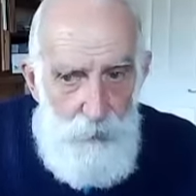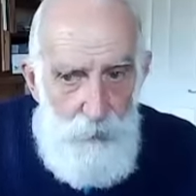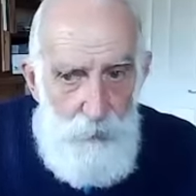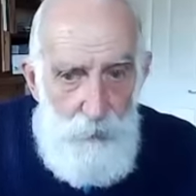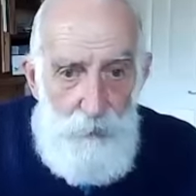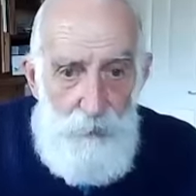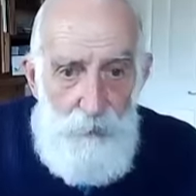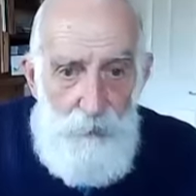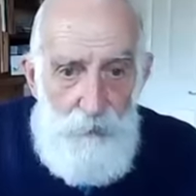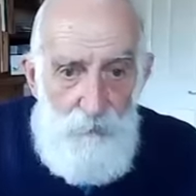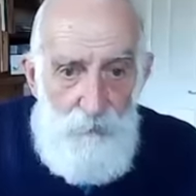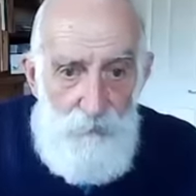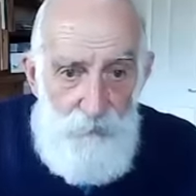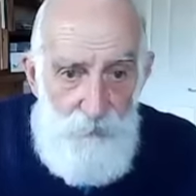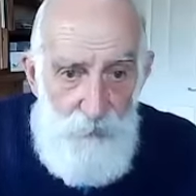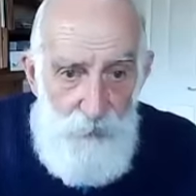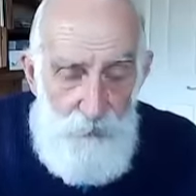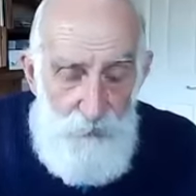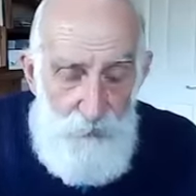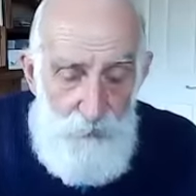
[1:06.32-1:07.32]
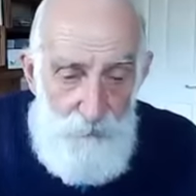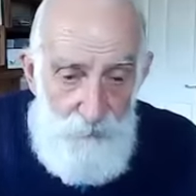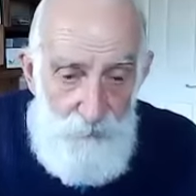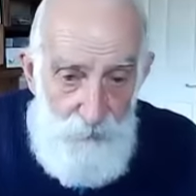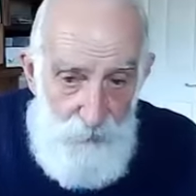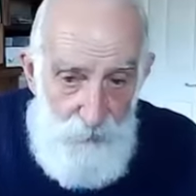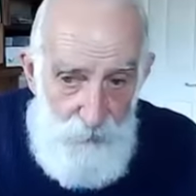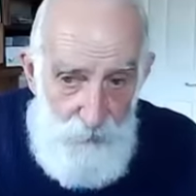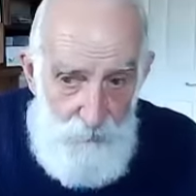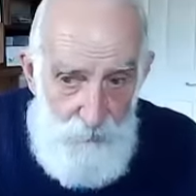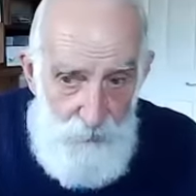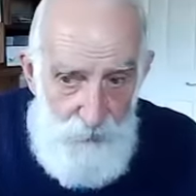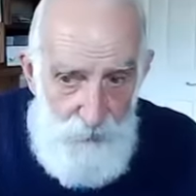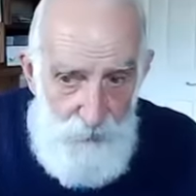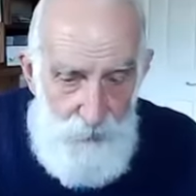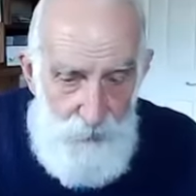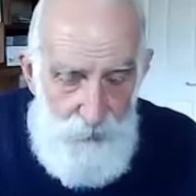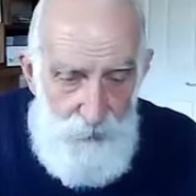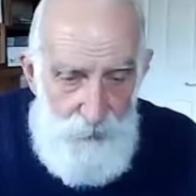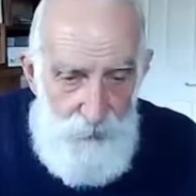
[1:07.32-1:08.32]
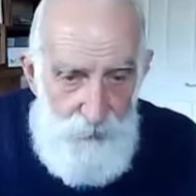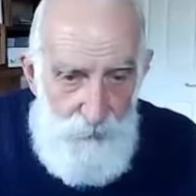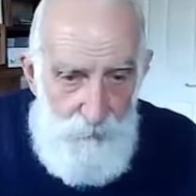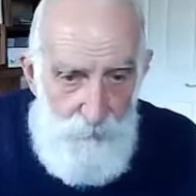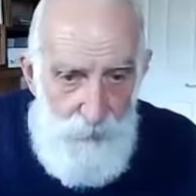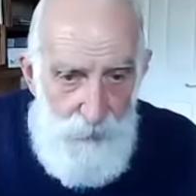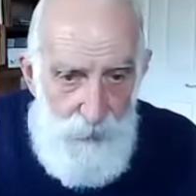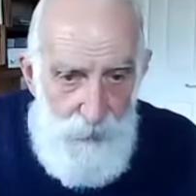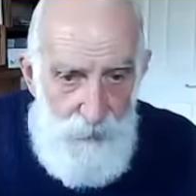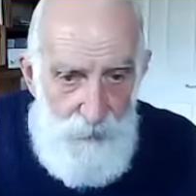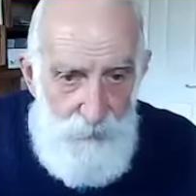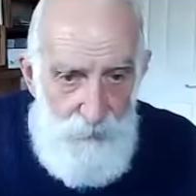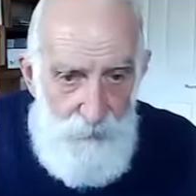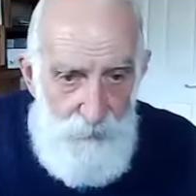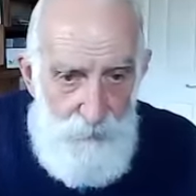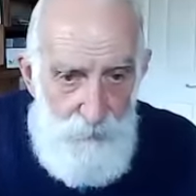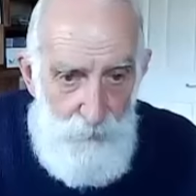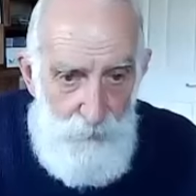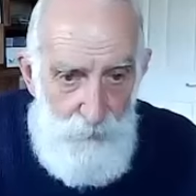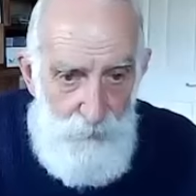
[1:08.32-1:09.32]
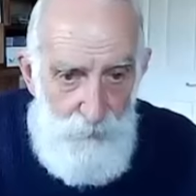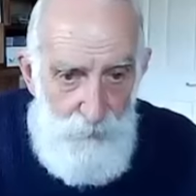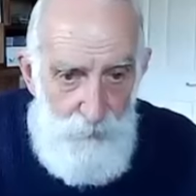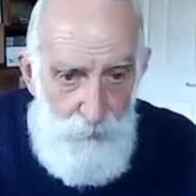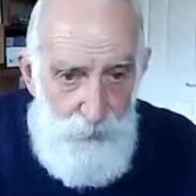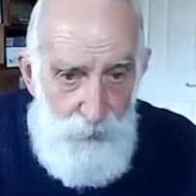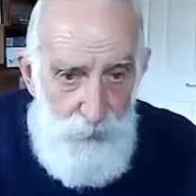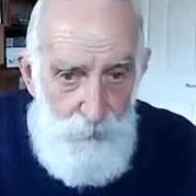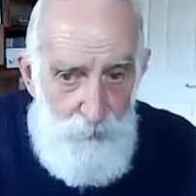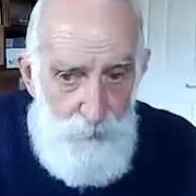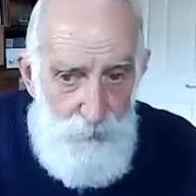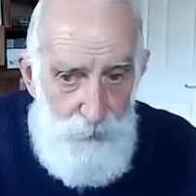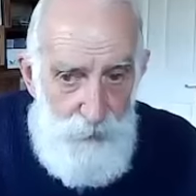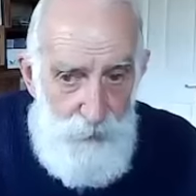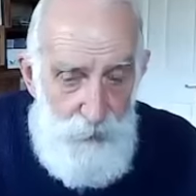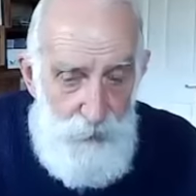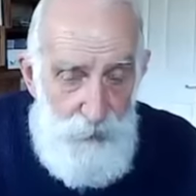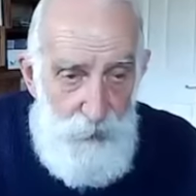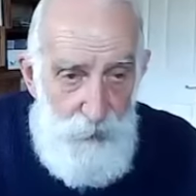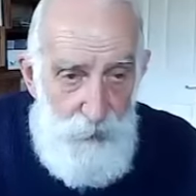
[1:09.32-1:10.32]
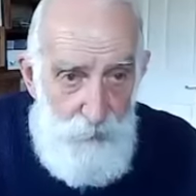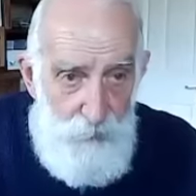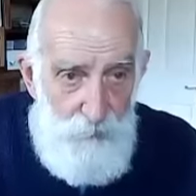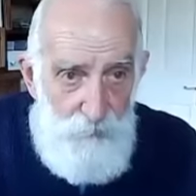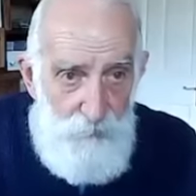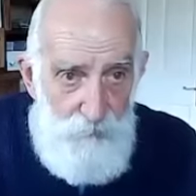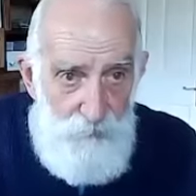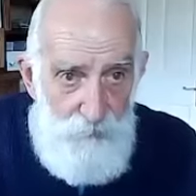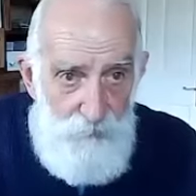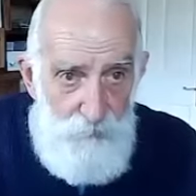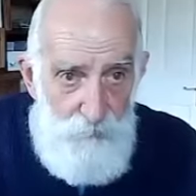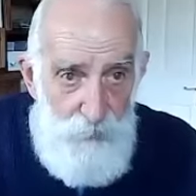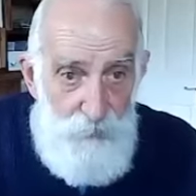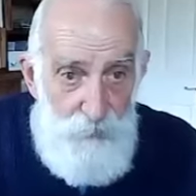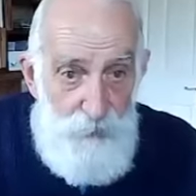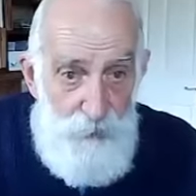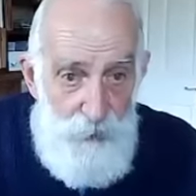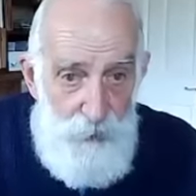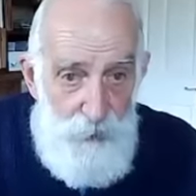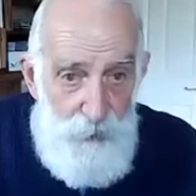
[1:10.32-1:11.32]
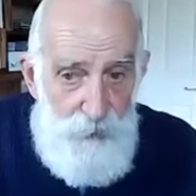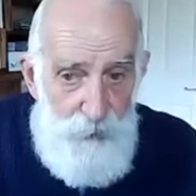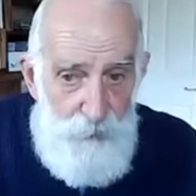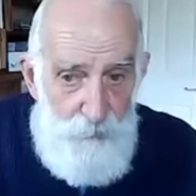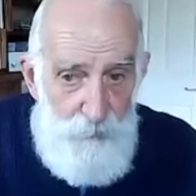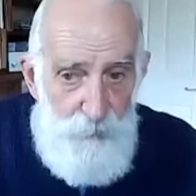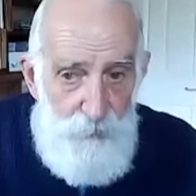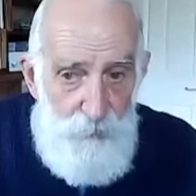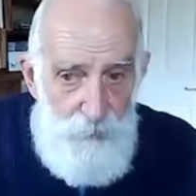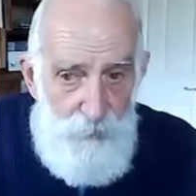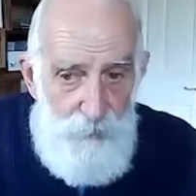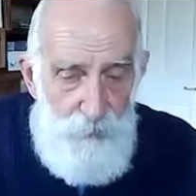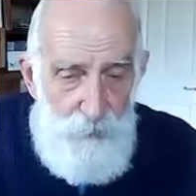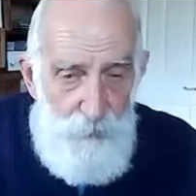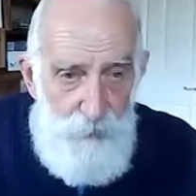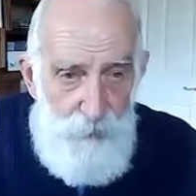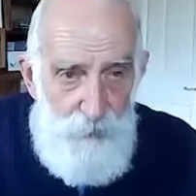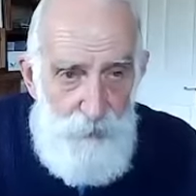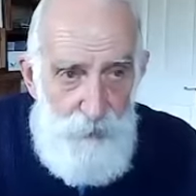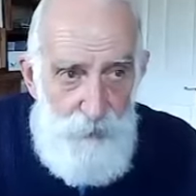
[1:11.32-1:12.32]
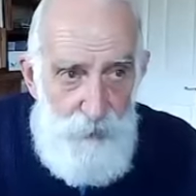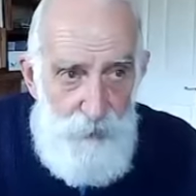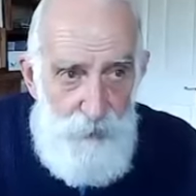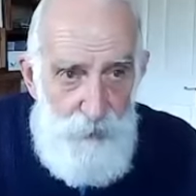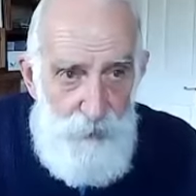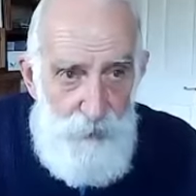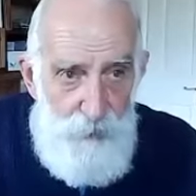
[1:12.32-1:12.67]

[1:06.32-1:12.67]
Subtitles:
I was a farmer then, and of course what I was thinking of mostly, I suppose, was